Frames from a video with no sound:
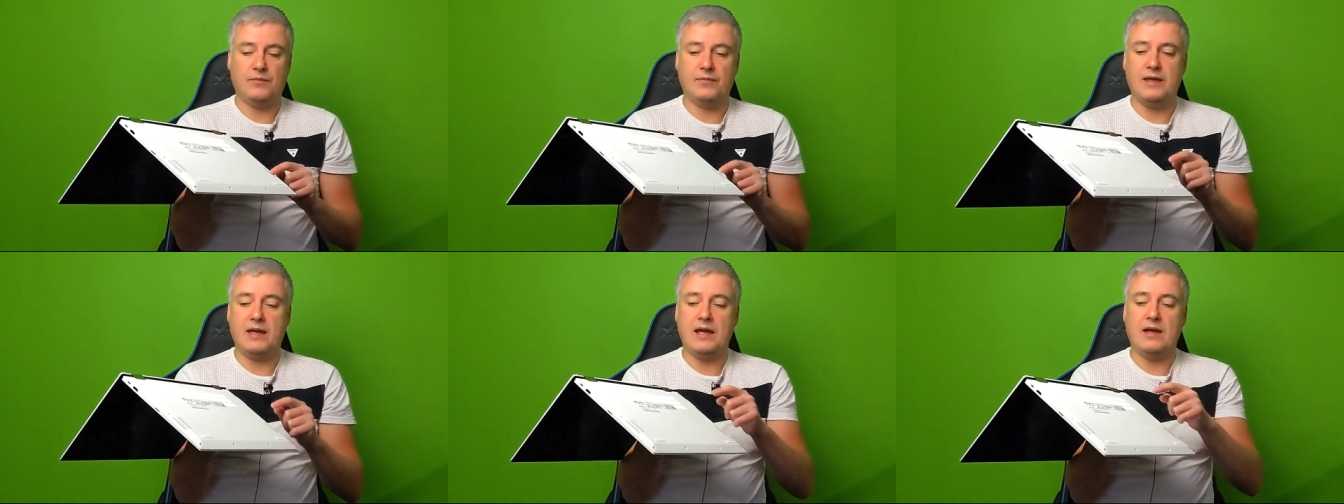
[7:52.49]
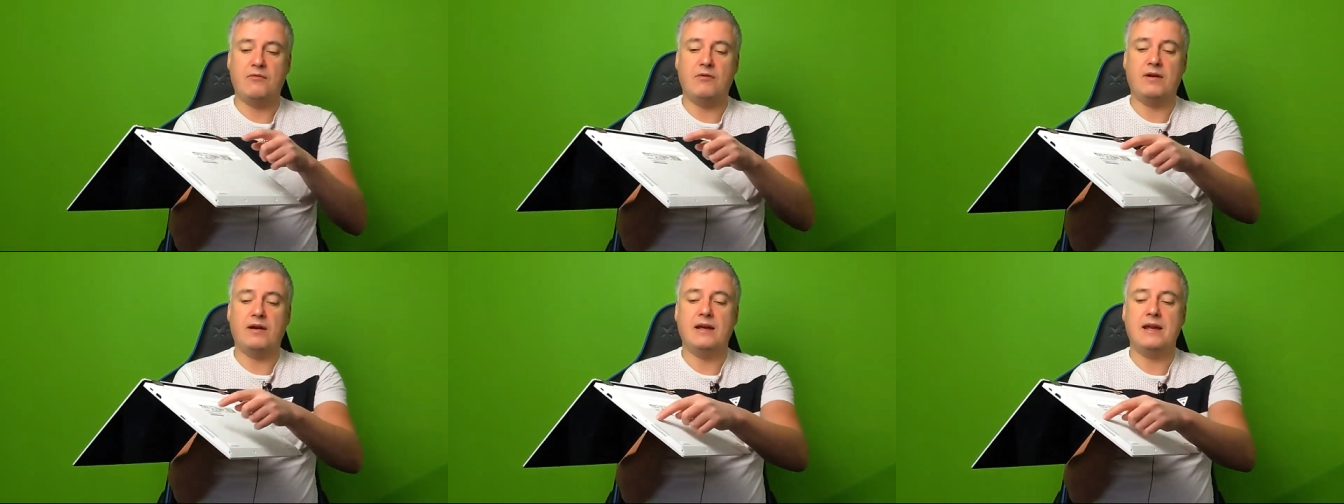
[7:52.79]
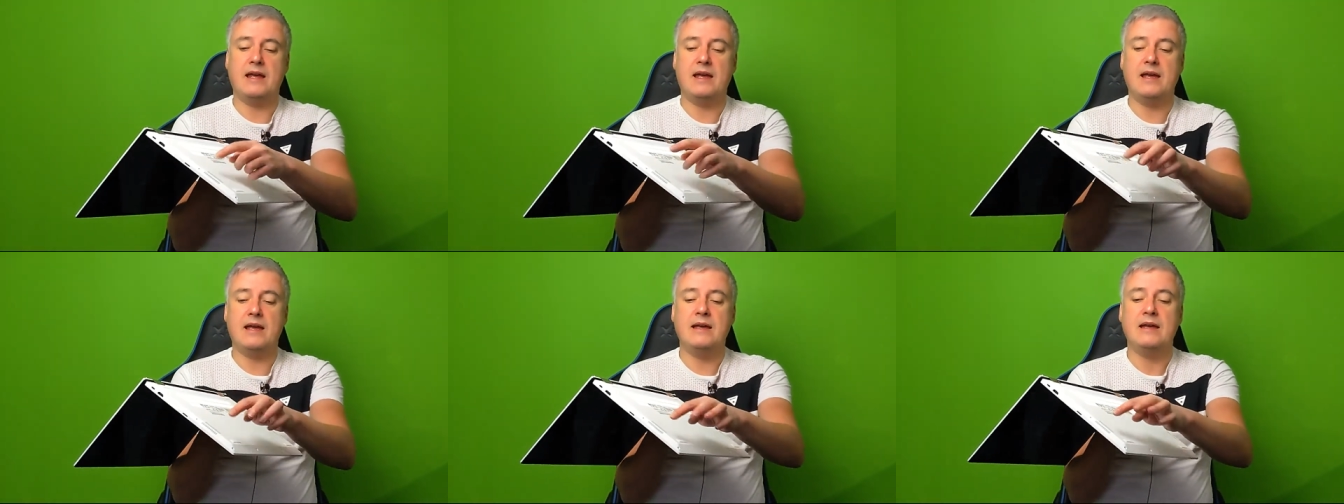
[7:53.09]
there and
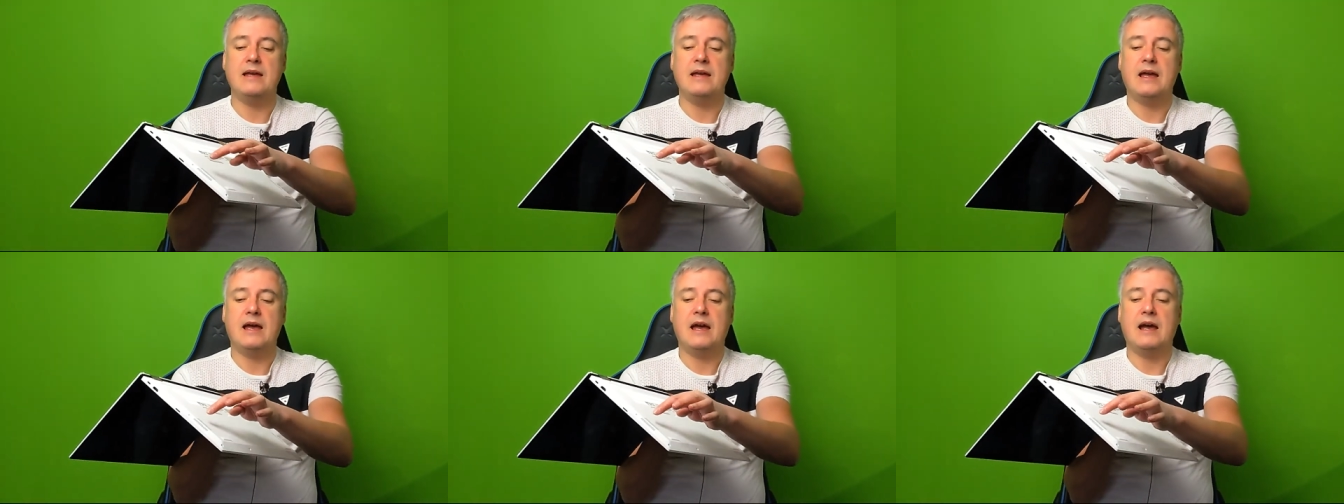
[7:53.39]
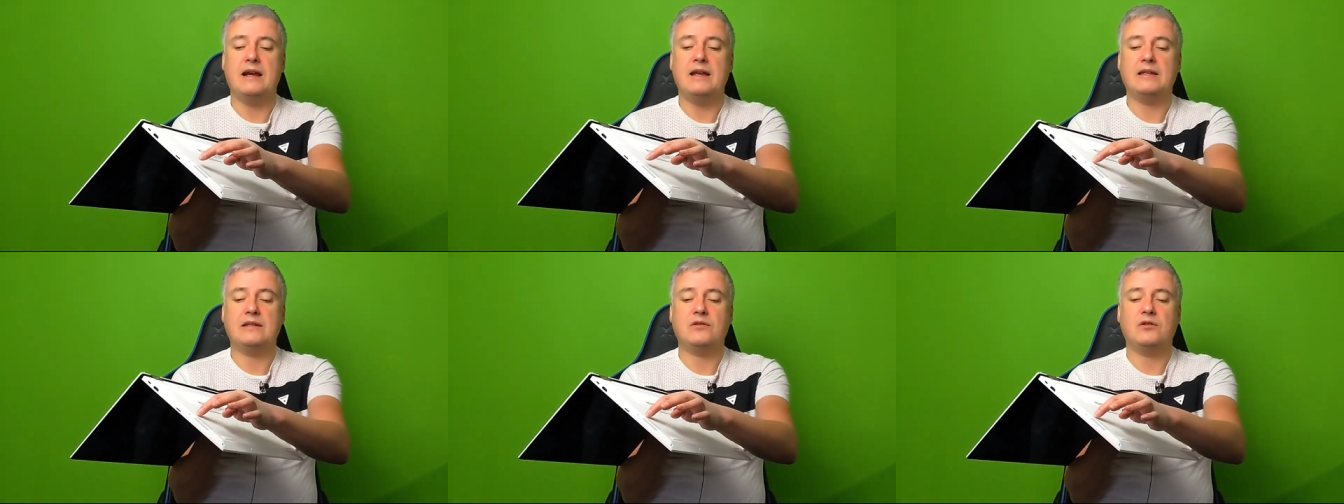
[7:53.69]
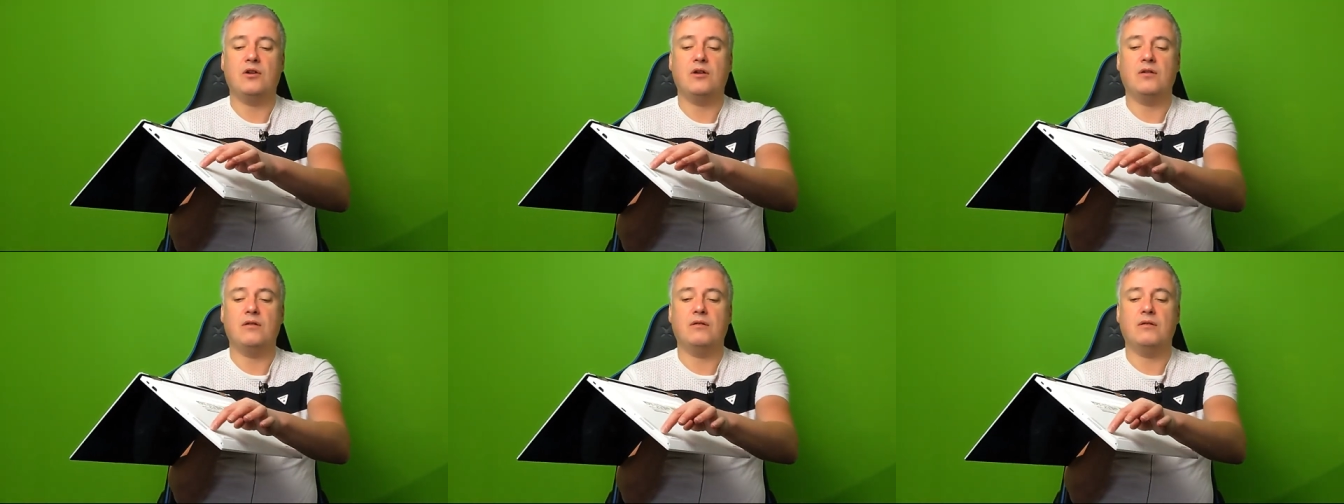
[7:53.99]
there, and it's
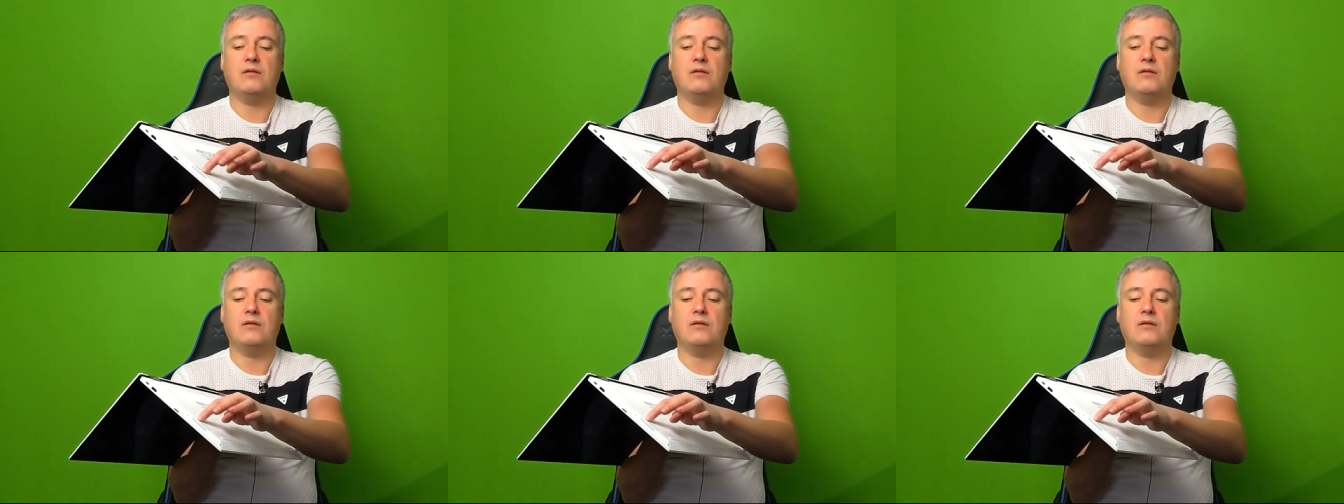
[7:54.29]
got